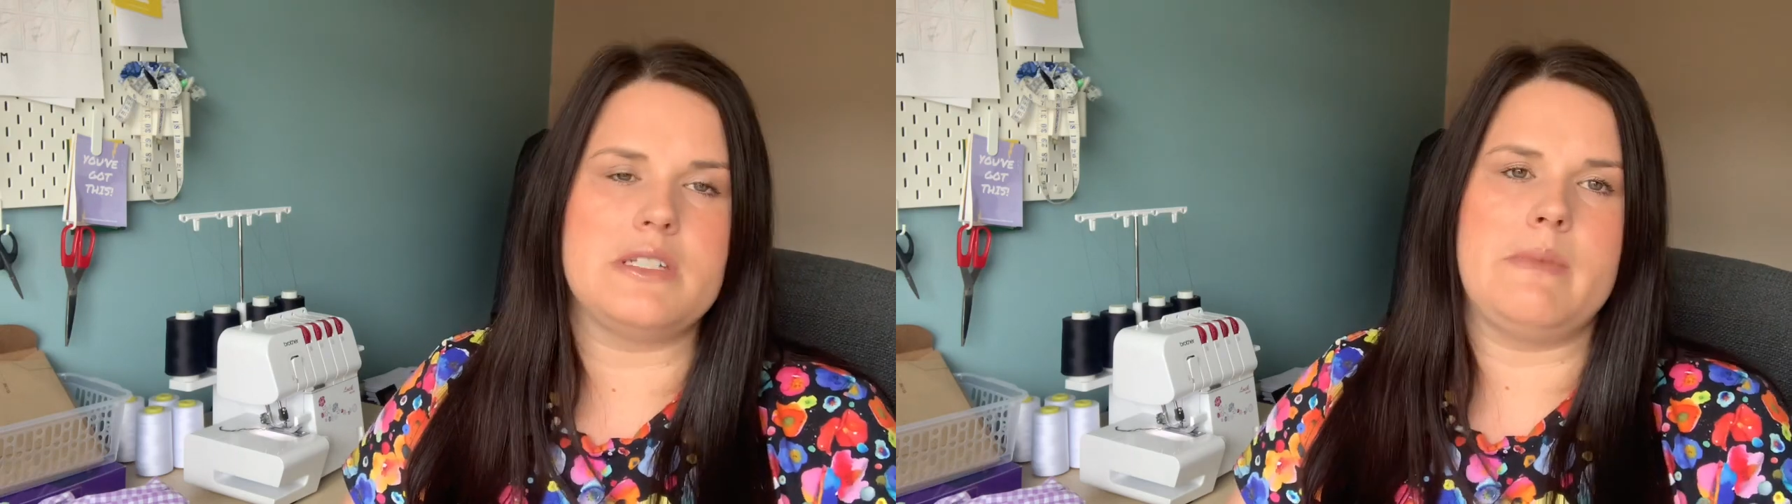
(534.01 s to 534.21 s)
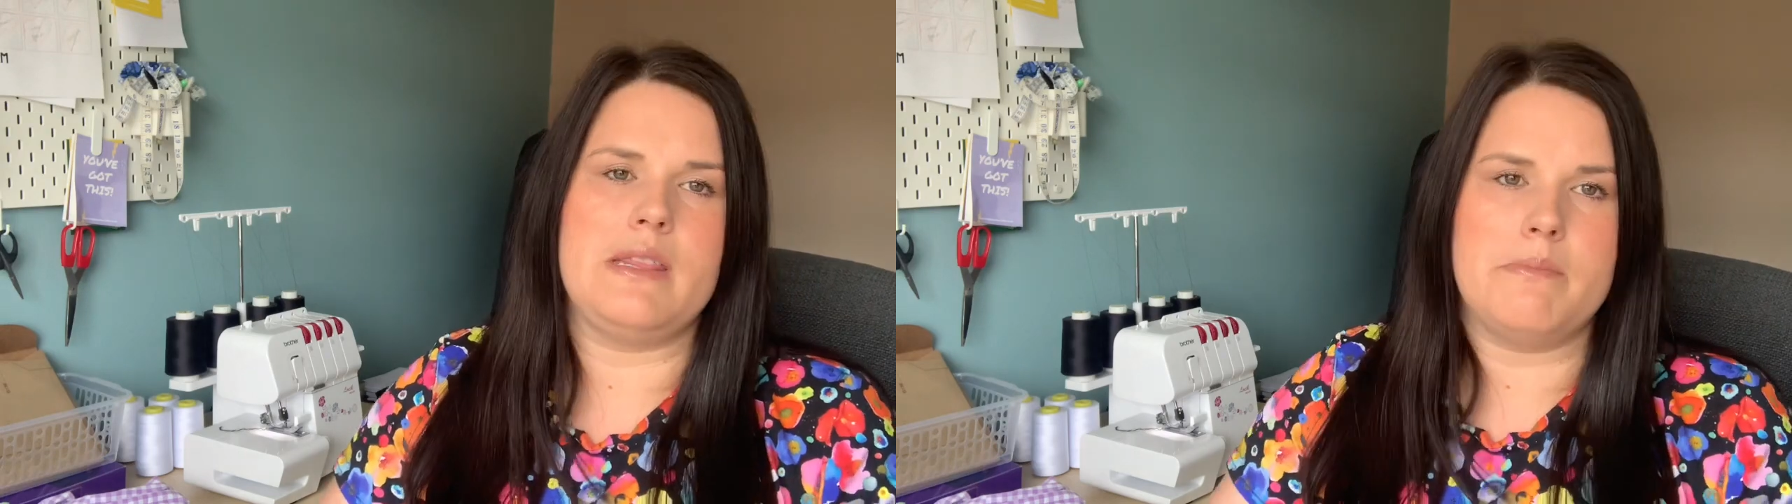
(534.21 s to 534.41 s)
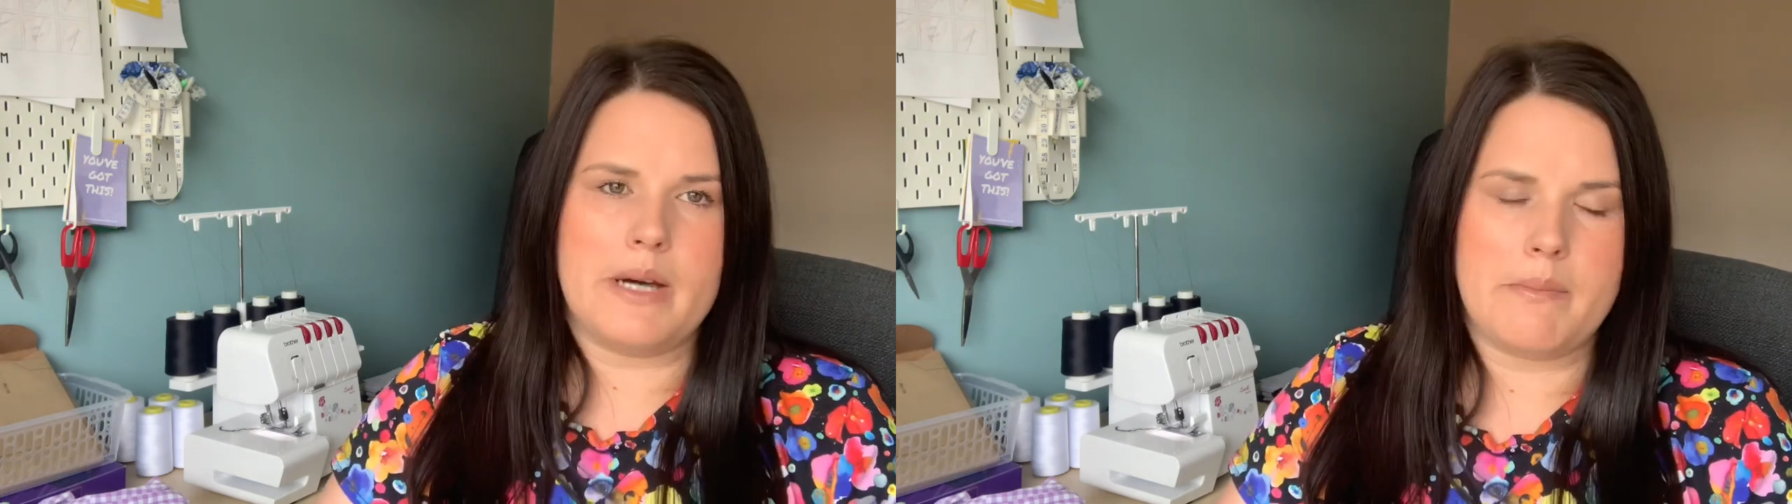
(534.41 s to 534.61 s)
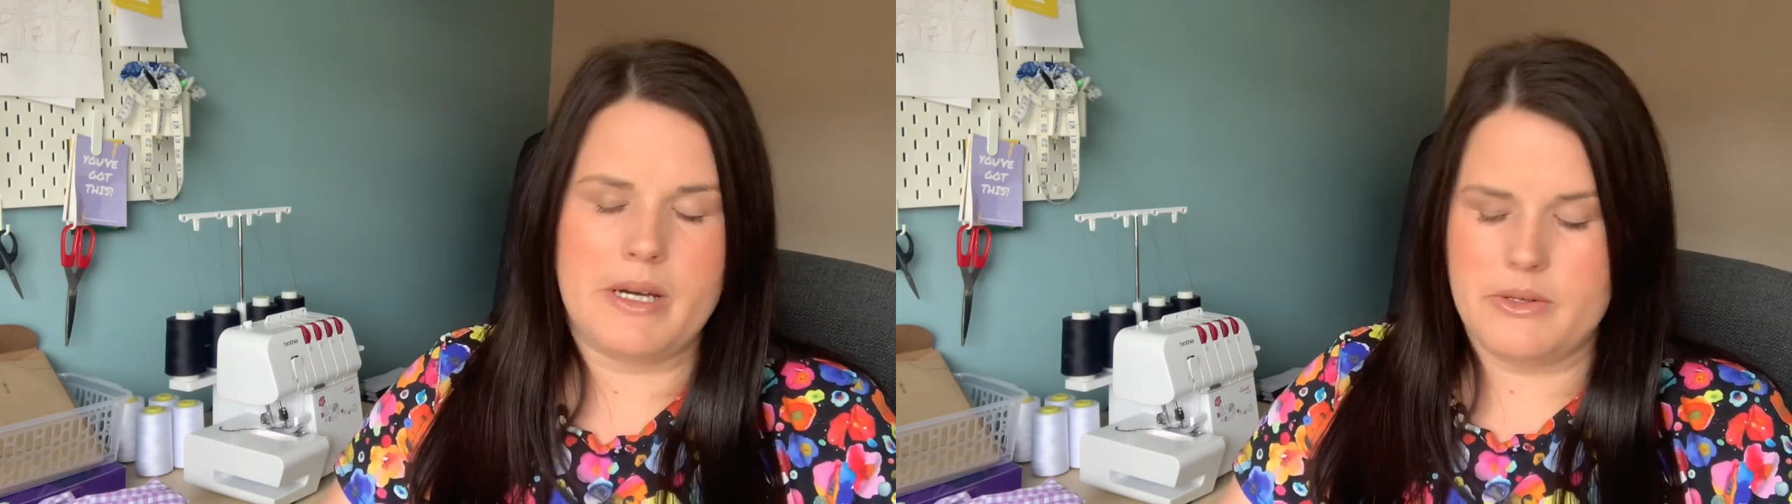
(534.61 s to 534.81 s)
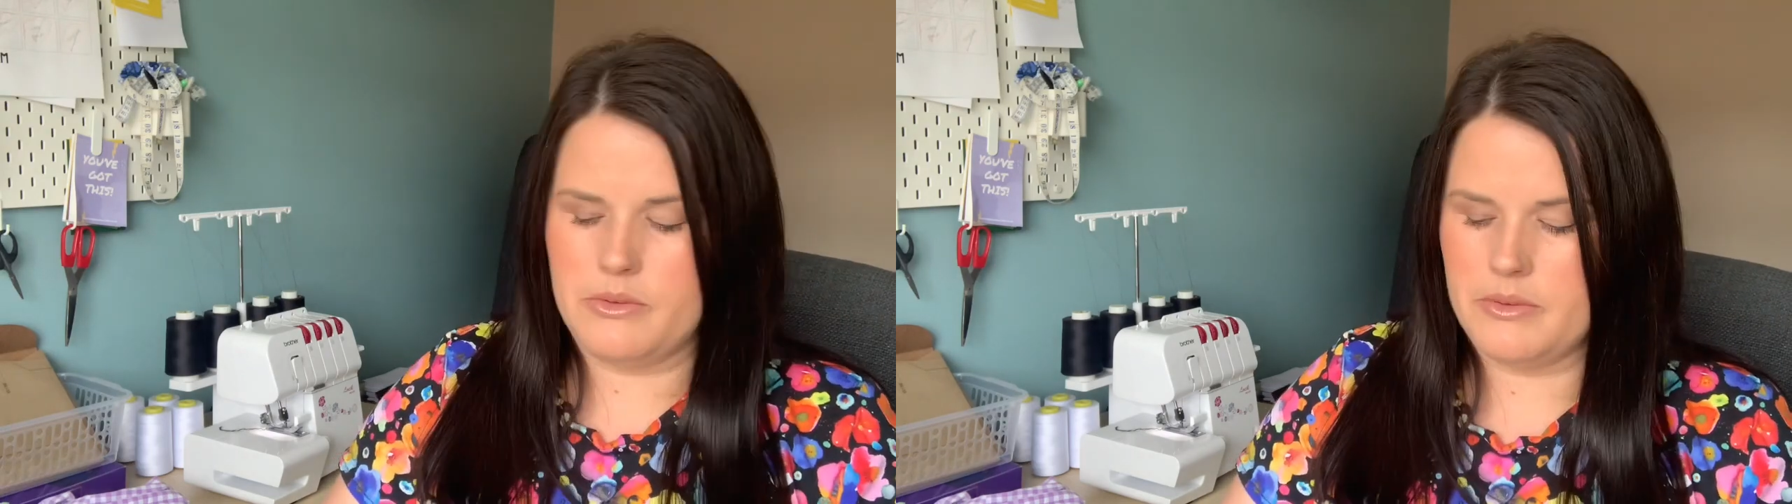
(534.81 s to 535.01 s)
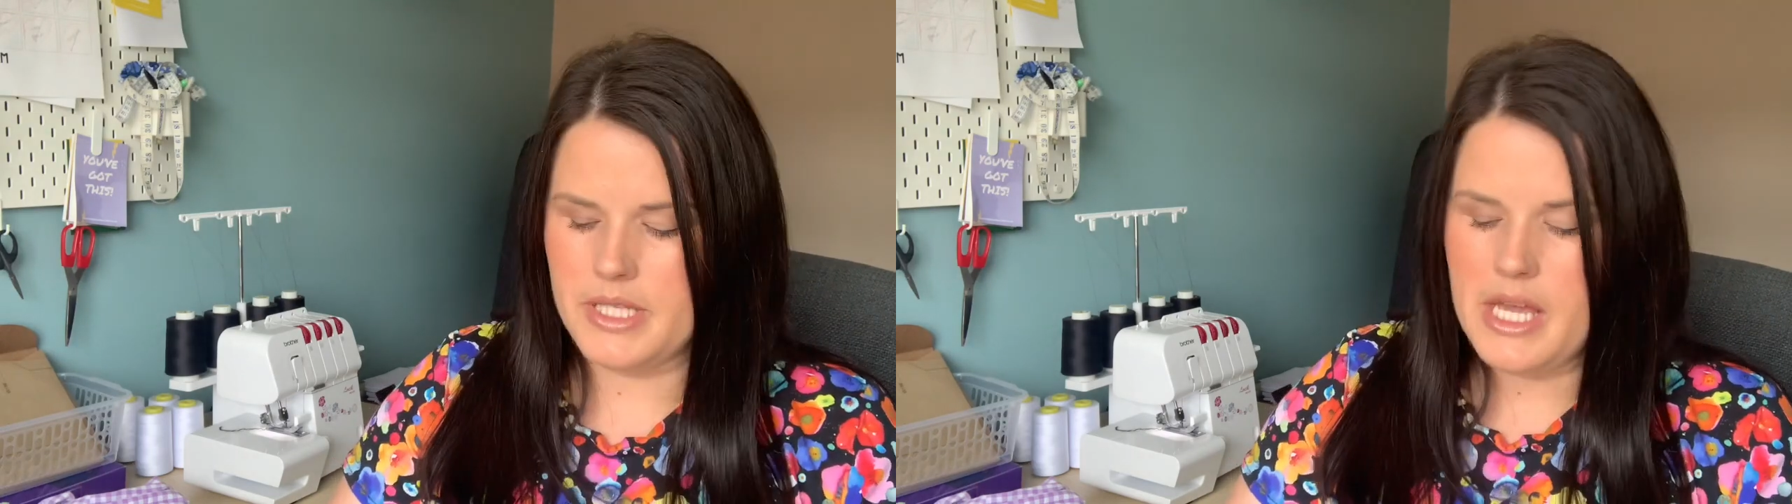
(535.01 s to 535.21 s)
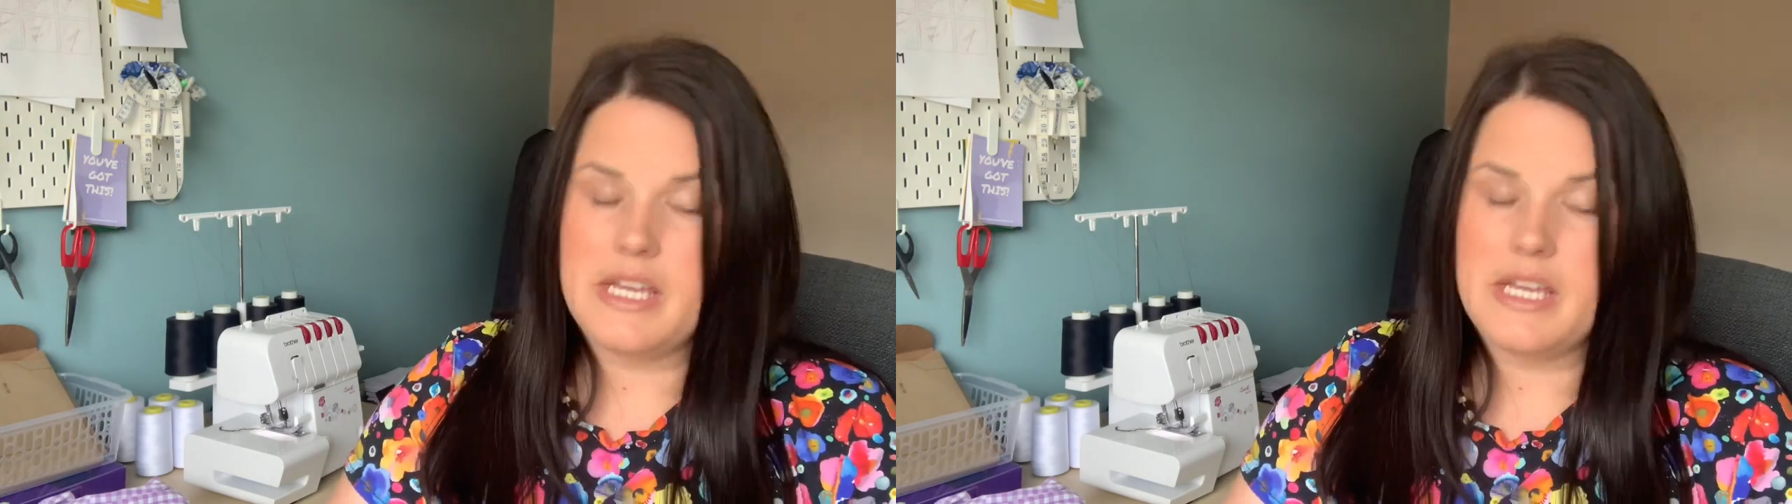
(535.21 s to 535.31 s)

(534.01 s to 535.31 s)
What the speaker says: you make the back panels,